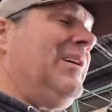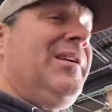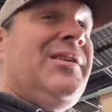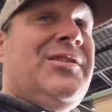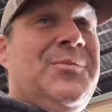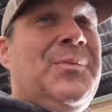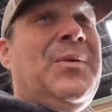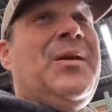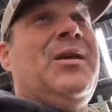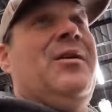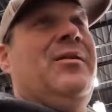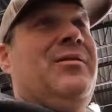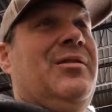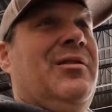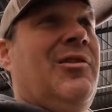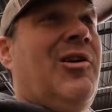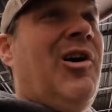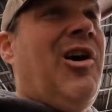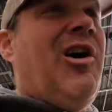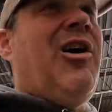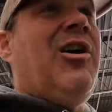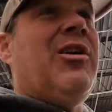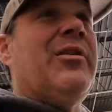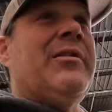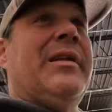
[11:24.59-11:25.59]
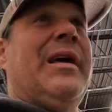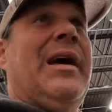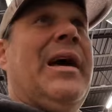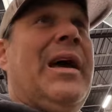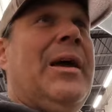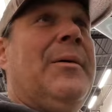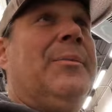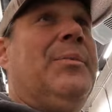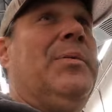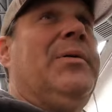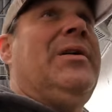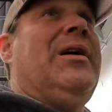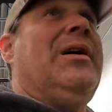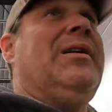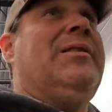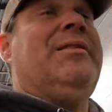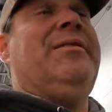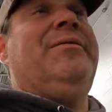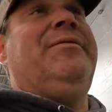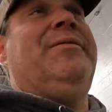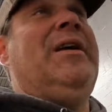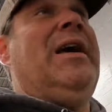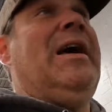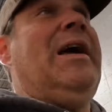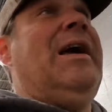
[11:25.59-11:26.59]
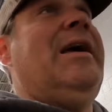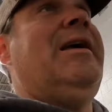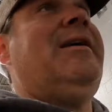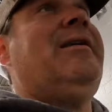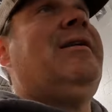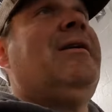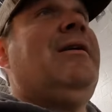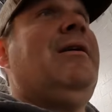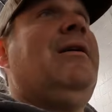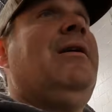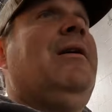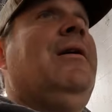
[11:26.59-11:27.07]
it's been a long day, productive day.